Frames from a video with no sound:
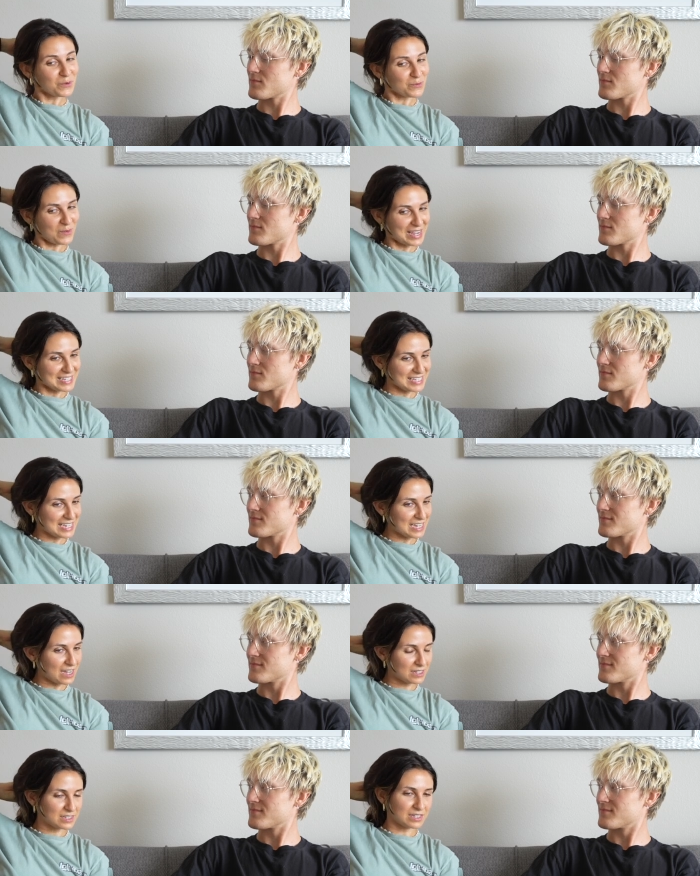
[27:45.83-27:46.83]
Speaker 1: Crazy.
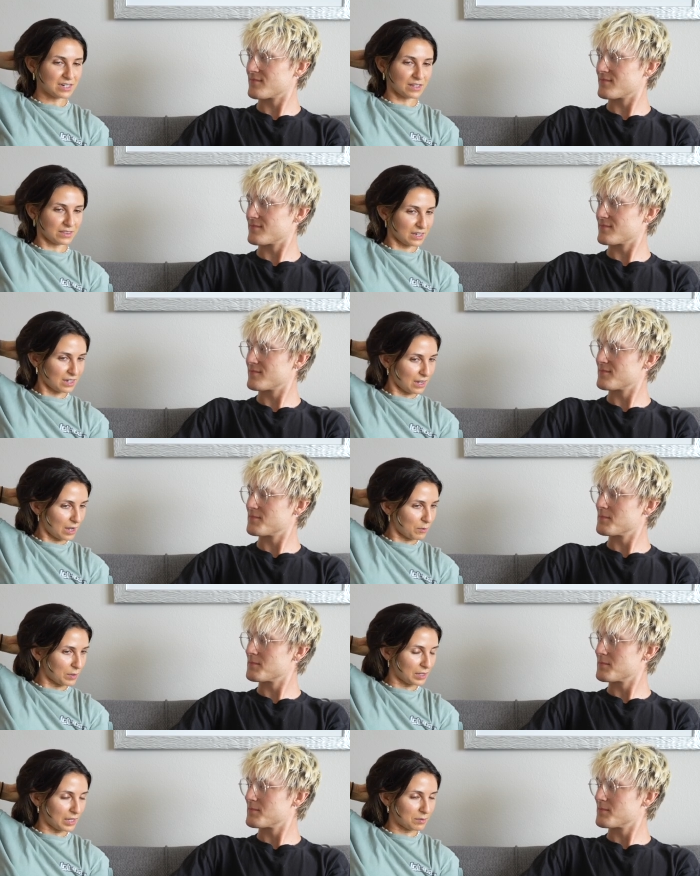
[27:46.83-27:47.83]
I did not think I
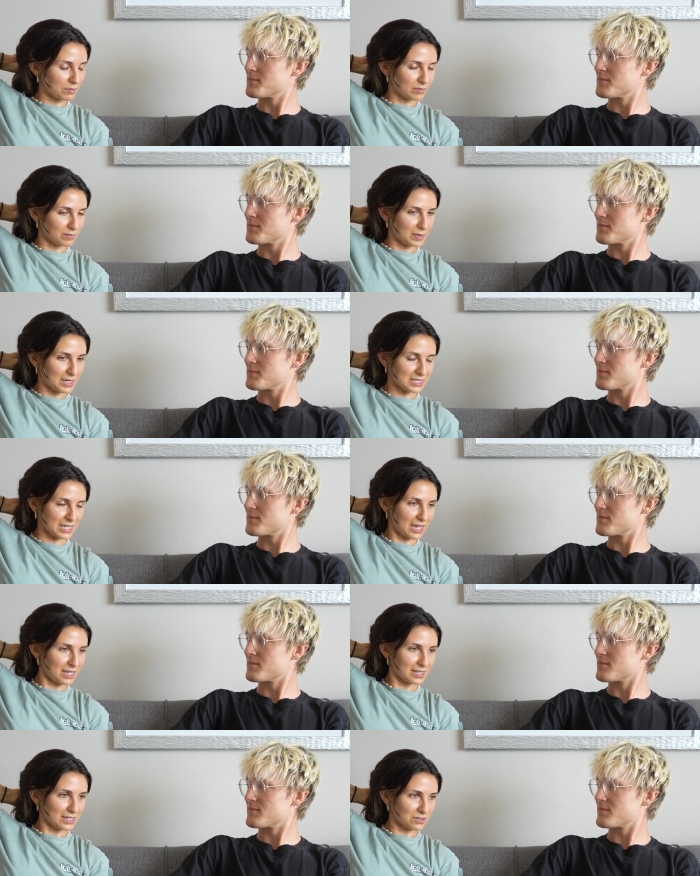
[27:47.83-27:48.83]
would, like, be
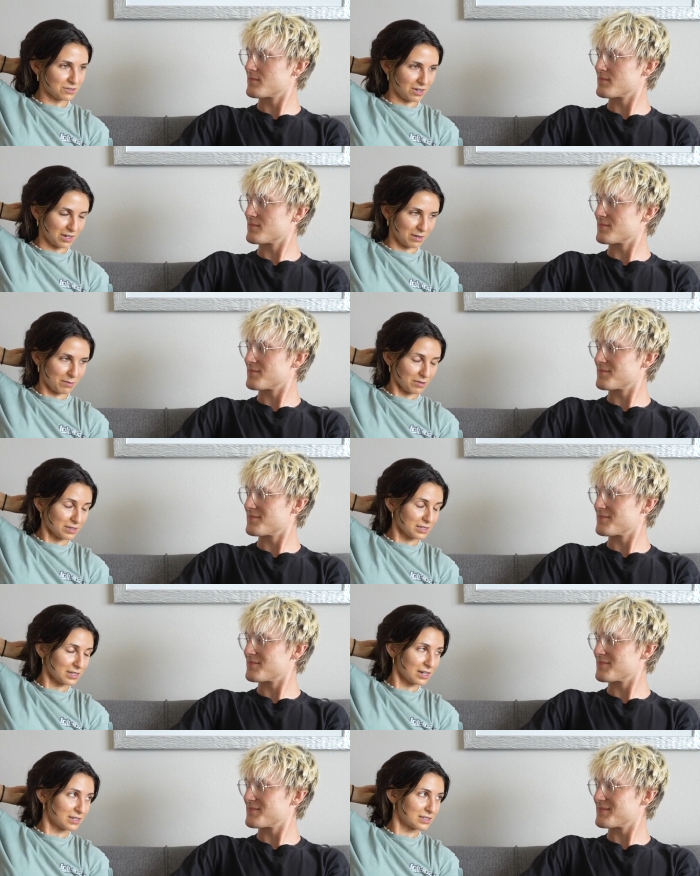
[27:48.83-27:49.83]
saying this or talking about this
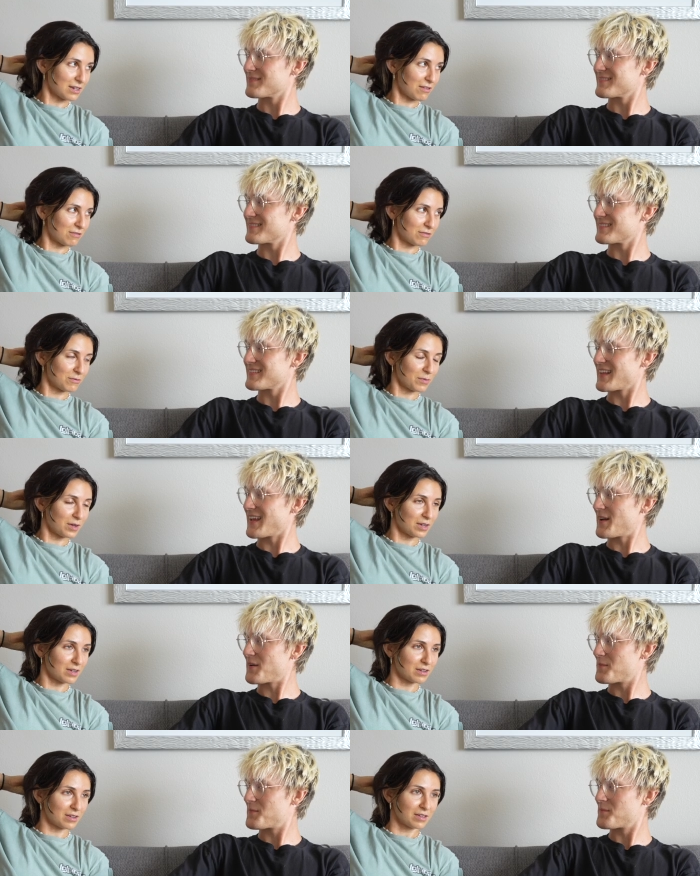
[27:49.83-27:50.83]
kind of stuff.
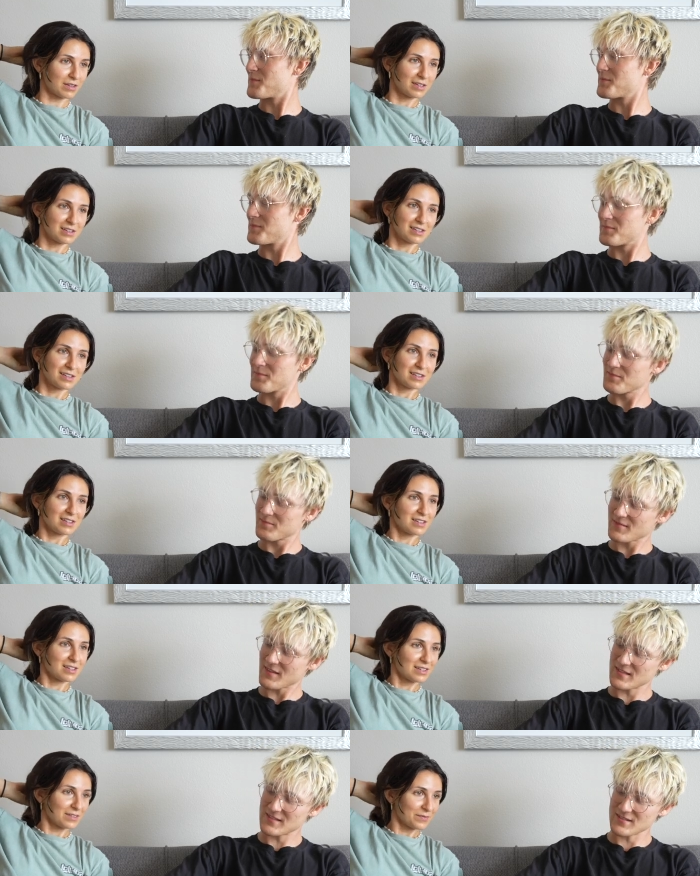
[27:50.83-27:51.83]
Speaker 2: Yeah.
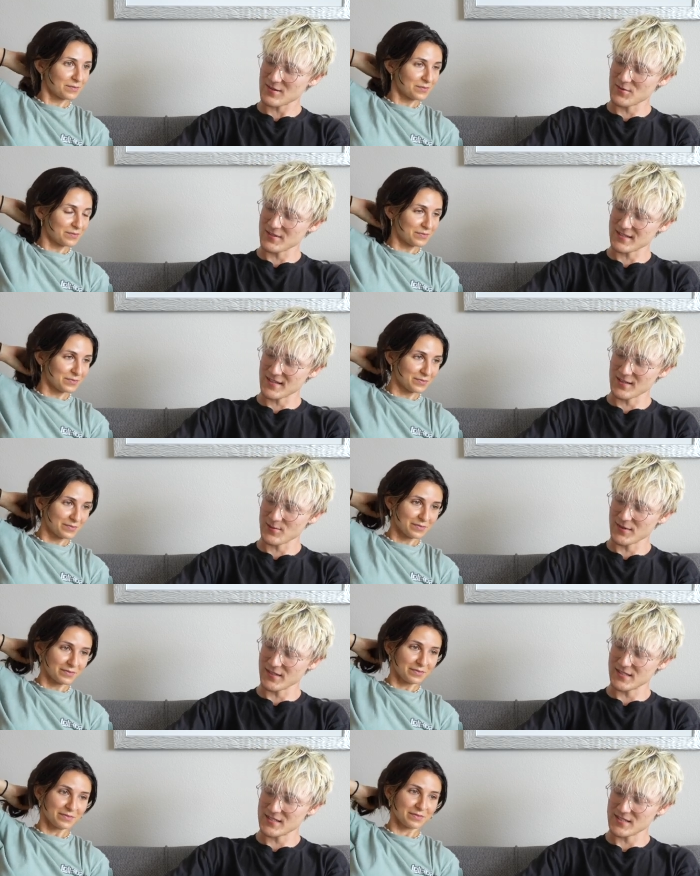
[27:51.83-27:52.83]
It's so exciting we
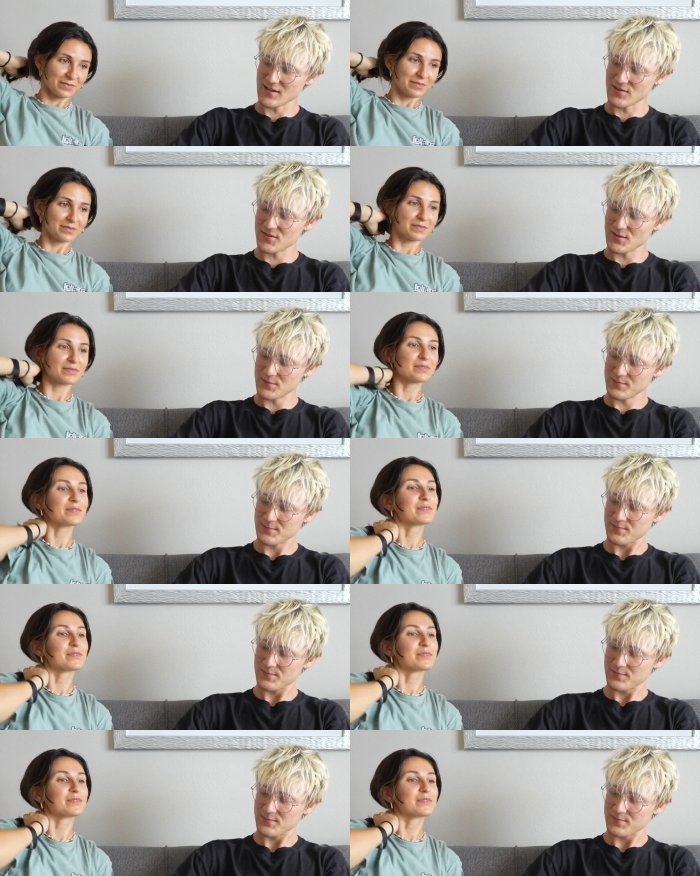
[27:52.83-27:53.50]
get to share it, though.